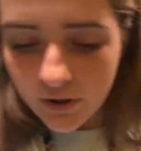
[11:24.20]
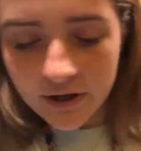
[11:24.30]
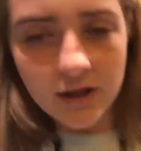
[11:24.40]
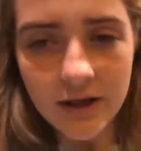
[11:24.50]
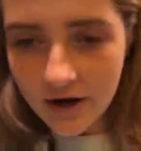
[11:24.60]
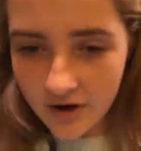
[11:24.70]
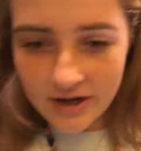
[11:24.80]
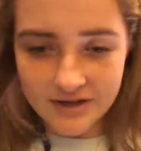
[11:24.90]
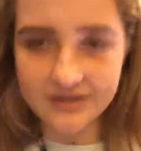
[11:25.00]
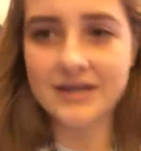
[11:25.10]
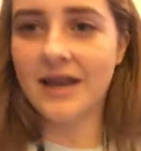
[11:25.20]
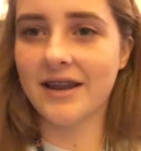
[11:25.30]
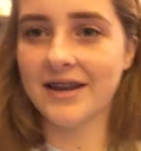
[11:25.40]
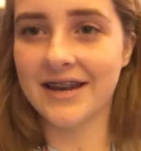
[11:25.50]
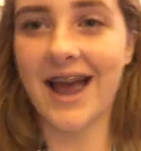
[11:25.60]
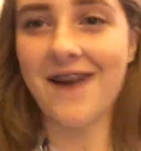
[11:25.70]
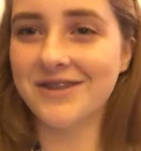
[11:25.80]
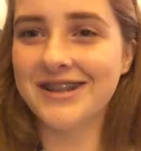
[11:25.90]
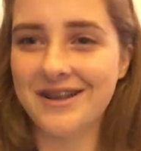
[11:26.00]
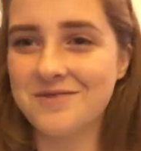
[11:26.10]
really hilarious, and I
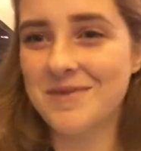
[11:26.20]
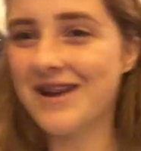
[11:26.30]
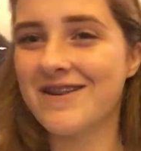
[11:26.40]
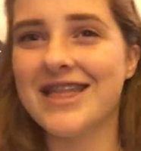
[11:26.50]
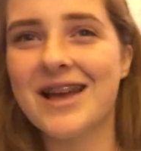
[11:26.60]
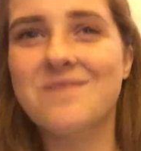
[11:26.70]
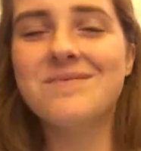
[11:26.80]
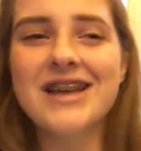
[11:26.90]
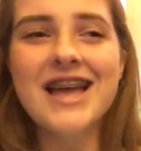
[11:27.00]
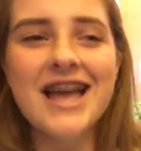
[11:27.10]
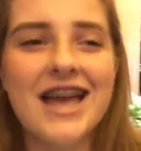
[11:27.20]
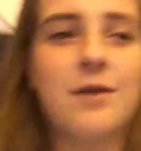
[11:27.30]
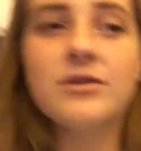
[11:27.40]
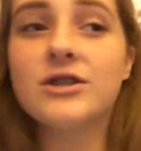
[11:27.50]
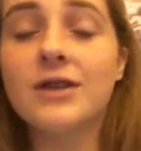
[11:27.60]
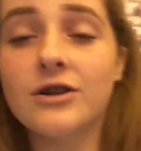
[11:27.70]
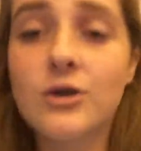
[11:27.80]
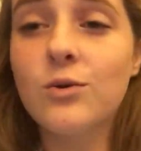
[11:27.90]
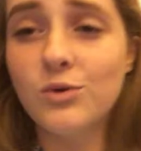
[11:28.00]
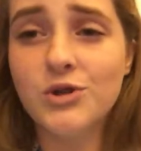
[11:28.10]
really loved being with them. It was such a
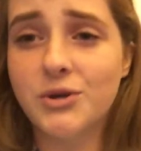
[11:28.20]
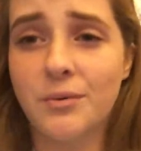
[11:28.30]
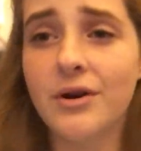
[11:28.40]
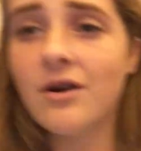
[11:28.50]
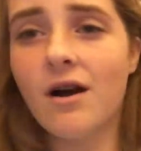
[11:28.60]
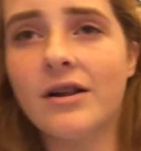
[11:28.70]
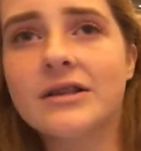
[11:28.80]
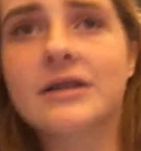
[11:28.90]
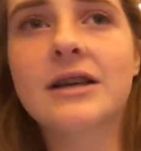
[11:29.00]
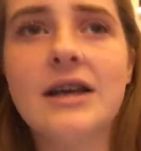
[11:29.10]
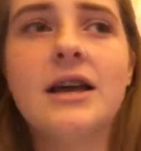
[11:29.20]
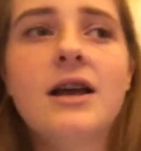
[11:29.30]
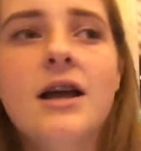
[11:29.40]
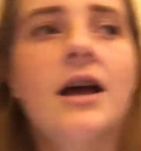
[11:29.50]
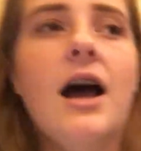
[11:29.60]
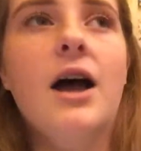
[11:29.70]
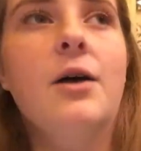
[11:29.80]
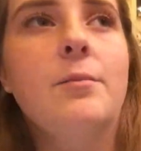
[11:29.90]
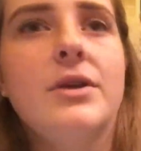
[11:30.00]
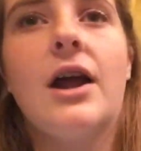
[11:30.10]
cool tour, honestly.
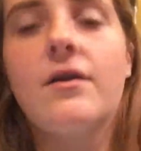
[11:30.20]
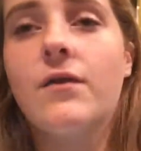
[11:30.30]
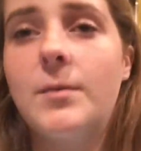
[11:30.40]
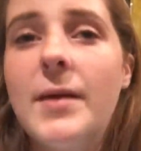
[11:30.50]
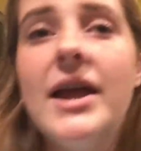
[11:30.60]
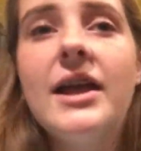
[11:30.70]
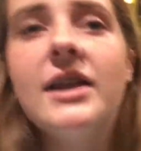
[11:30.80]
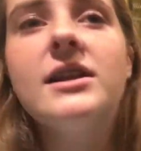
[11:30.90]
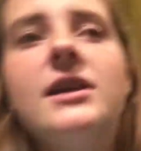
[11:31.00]
Um, you got a free pin.